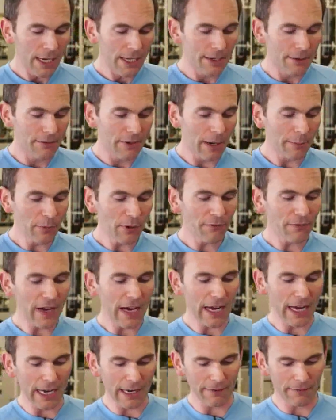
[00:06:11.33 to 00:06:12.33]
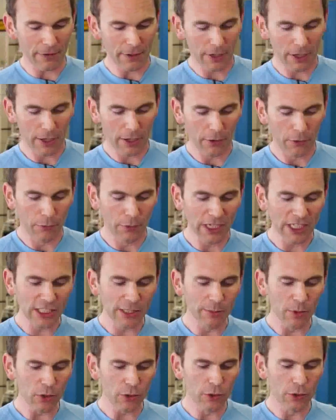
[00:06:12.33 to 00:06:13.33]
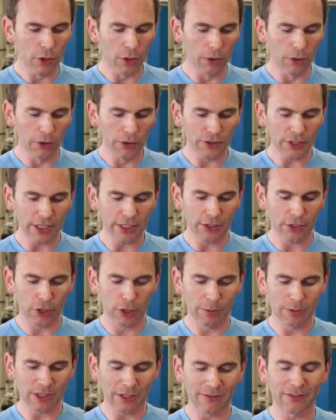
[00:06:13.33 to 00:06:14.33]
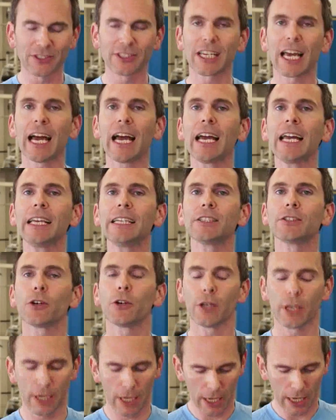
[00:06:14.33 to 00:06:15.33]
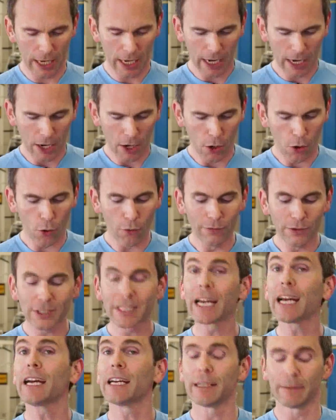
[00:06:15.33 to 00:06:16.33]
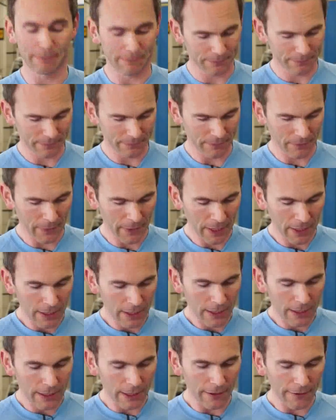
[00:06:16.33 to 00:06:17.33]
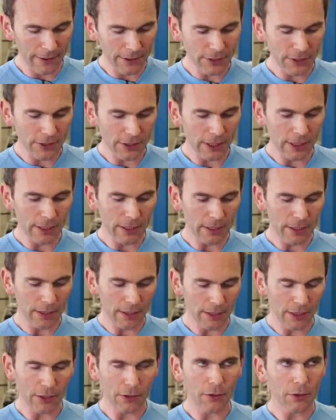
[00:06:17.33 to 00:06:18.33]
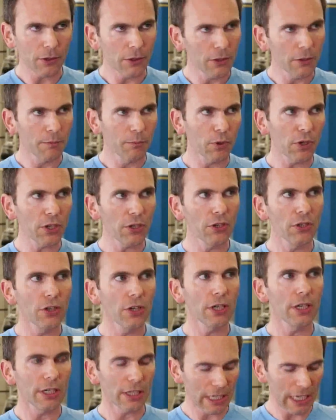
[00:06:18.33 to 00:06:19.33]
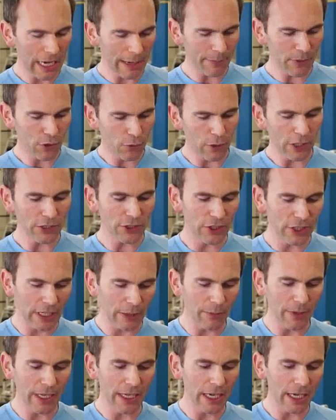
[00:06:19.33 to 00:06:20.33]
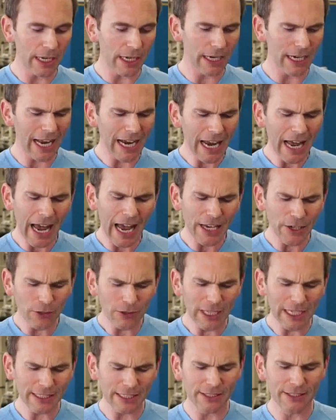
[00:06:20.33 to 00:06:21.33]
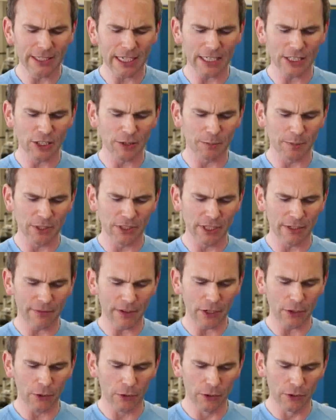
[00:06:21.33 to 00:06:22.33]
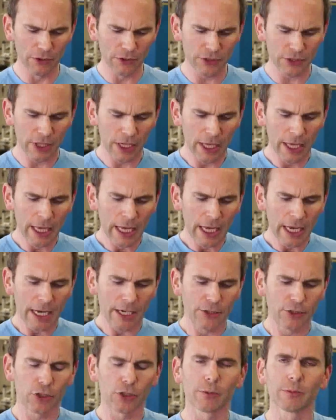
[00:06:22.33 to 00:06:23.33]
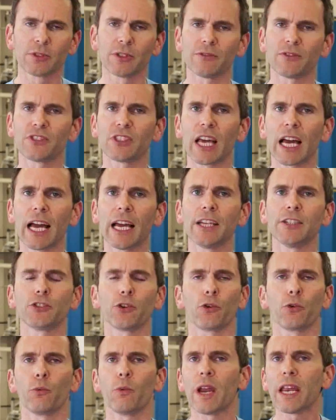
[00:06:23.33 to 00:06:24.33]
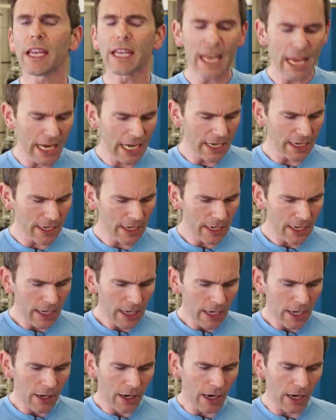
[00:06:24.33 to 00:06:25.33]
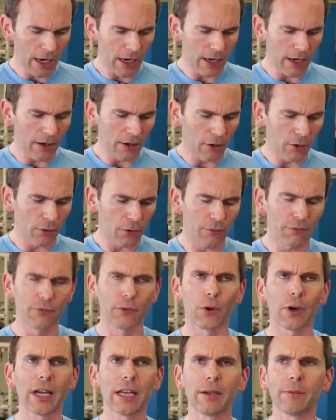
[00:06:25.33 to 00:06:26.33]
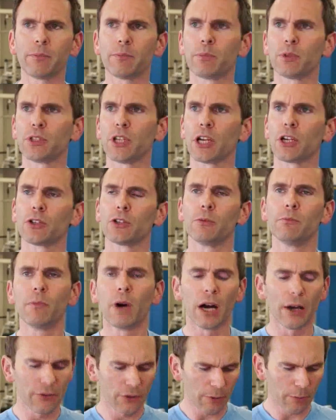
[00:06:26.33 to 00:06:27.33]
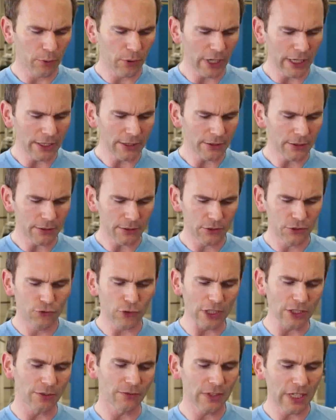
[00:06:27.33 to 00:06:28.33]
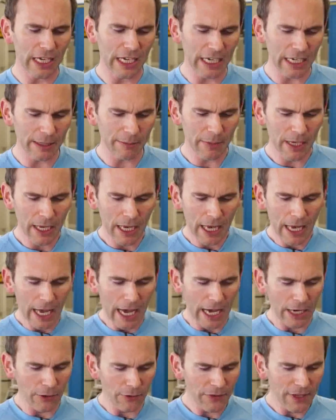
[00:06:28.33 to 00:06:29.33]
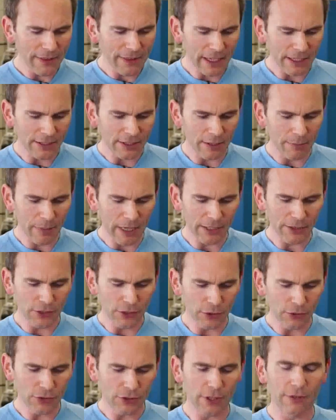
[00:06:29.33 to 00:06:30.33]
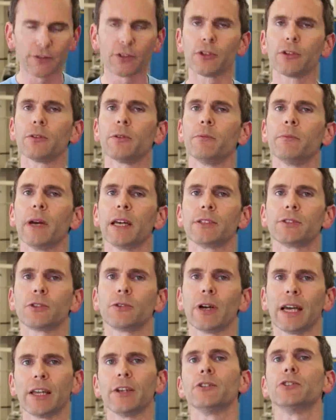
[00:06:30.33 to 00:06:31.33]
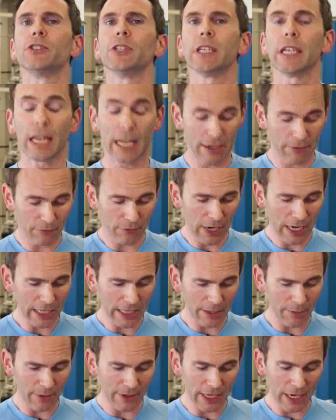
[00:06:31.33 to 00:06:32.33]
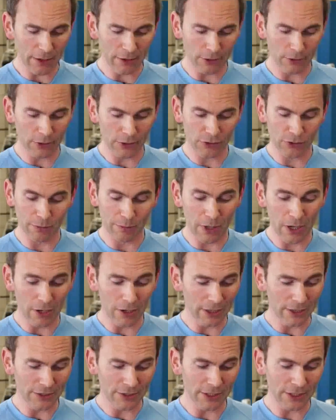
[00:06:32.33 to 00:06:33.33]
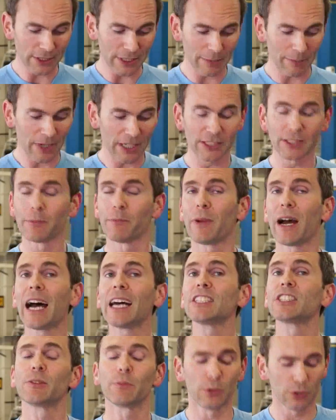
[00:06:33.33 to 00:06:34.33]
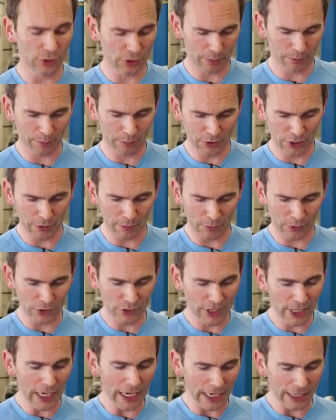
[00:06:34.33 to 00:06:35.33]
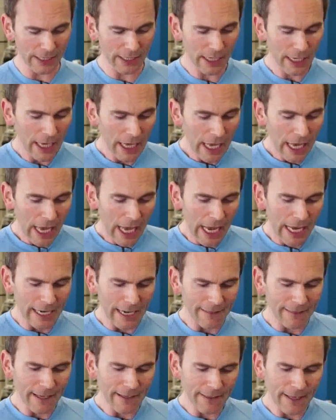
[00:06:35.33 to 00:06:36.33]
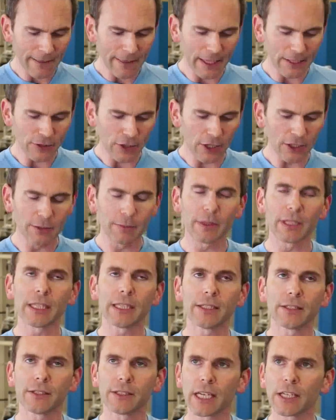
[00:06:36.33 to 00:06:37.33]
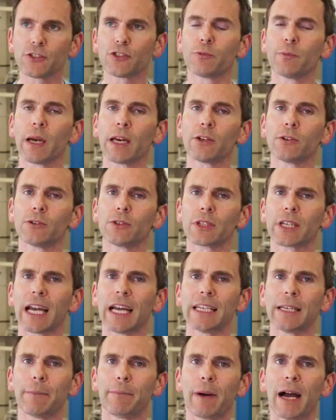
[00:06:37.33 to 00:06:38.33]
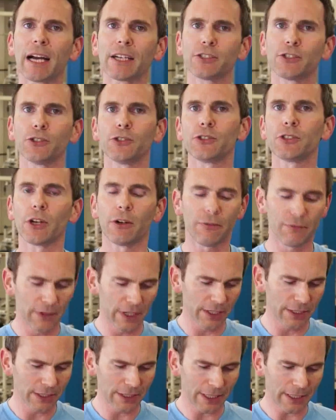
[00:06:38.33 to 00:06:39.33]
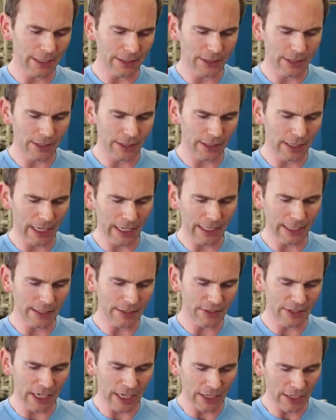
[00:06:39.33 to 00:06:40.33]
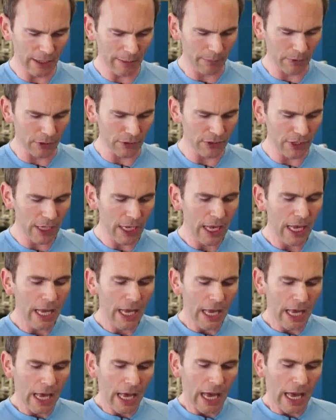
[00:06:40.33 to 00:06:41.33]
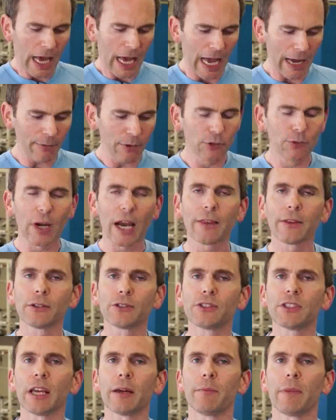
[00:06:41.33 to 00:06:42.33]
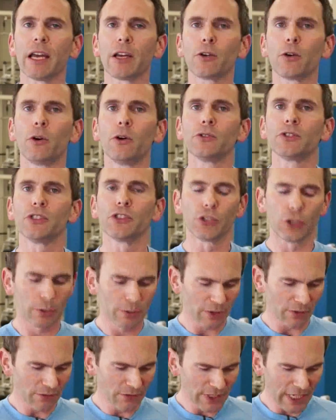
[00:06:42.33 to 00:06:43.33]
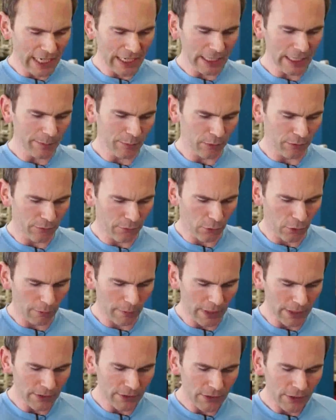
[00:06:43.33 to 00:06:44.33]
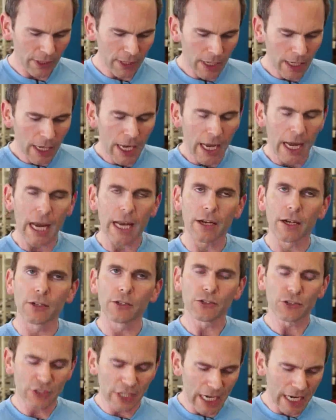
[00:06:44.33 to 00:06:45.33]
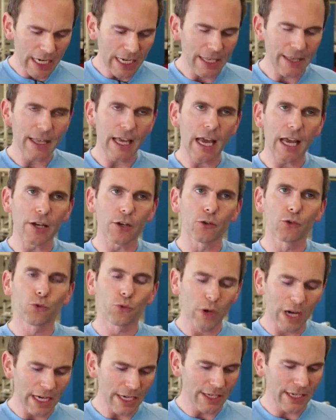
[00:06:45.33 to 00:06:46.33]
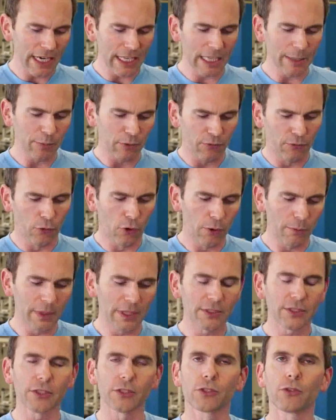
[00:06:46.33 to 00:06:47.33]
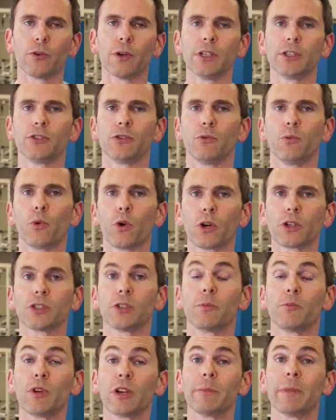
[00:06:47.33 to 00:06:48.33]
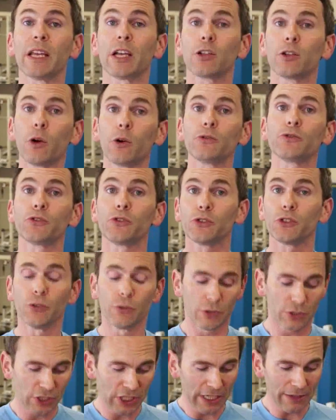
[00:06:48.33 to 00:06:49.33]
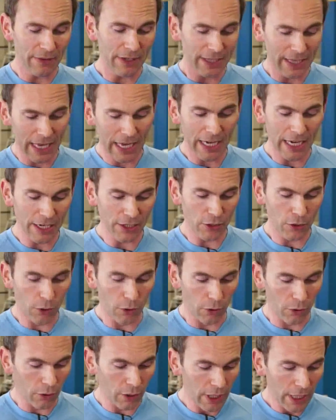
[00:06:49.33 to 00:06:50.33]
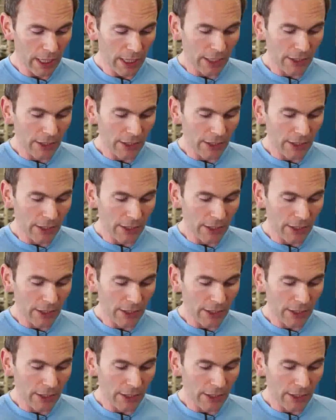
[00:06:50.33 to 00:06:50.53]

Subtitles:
Number 5, reasonable goals in terms of size over time. Now this is a pretty good and common question that we get, and I don't like to set specific goals in terms of size or weight gain or for any particular month or for any stretch of time. I don't think that's the best use of your mental energy, and frankly without a crystal ball it's impossible to predict, and I think that that's ultimately detrimental to kind of box yourself into any set numbers. I would rather set my goals in terms of daily performance, and understanding that great daily performance is going to work to bring me closer to achieving that end goal.